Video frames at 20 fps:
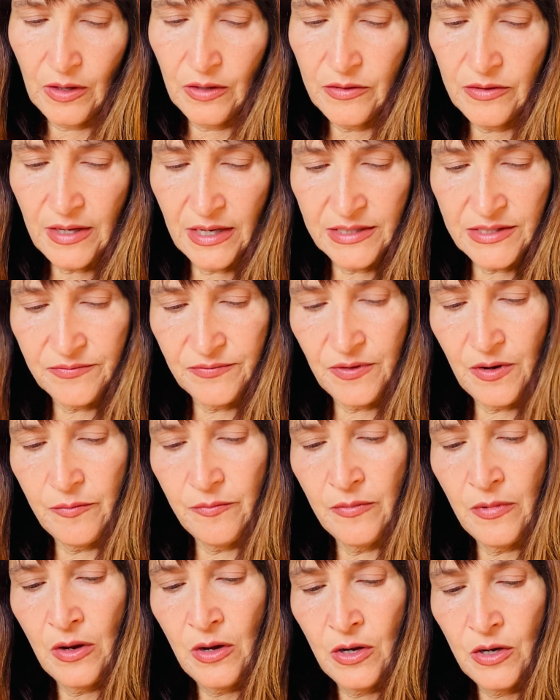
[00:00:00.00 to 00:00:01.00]
That's
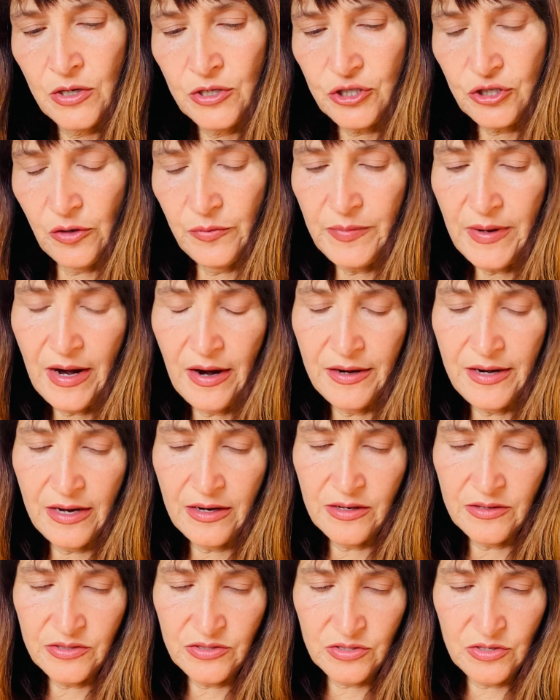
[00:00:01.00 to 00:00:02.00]
from Jean Pierre de
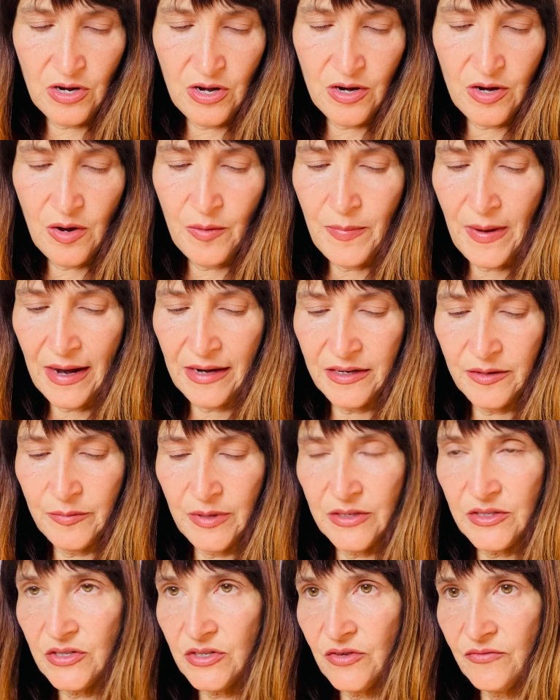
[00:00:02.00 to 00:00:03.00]
Caussade,
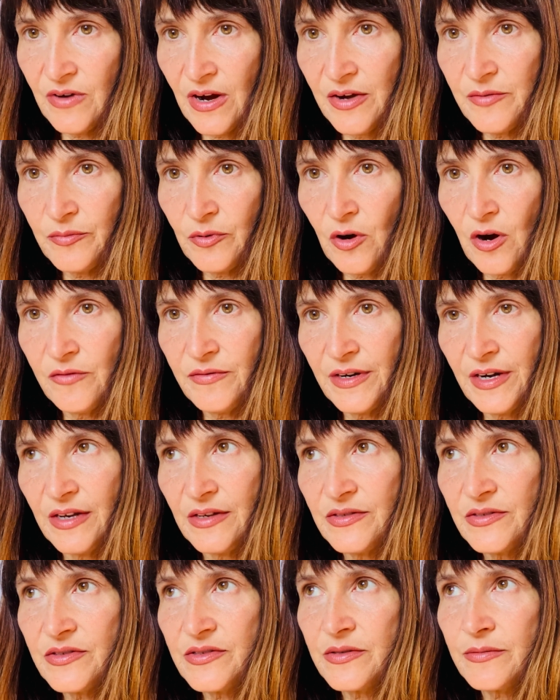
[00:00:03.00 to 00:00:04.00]
Abandonment to Divine
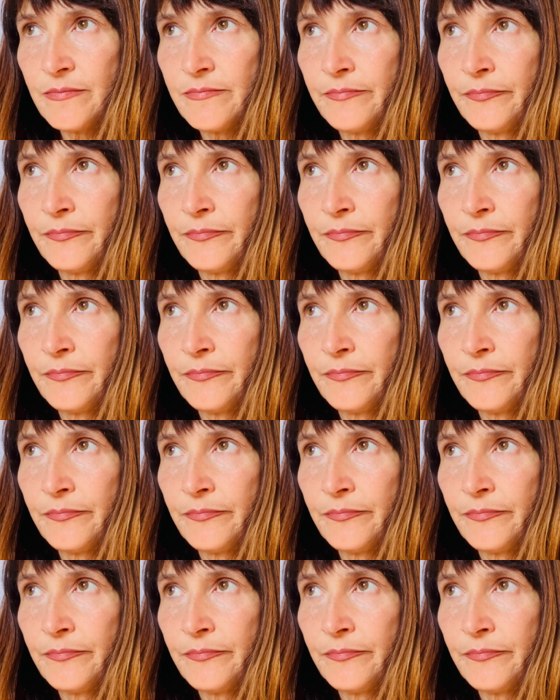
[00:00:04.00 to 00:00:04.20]
Providence.